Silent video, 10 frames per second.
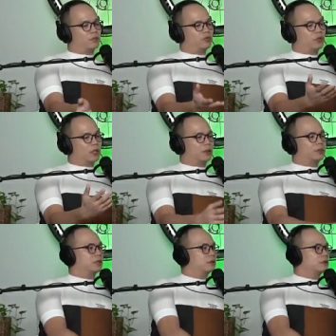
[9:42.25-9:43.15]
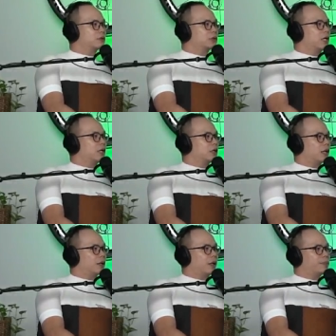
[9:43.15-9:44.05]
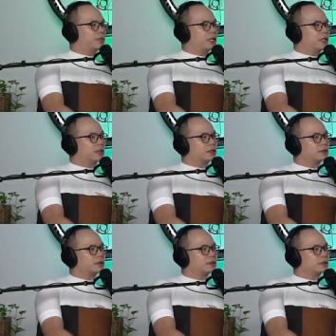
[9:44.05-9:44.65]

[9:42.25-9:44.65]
They build it up. Then yeah, I'm happy guy lah.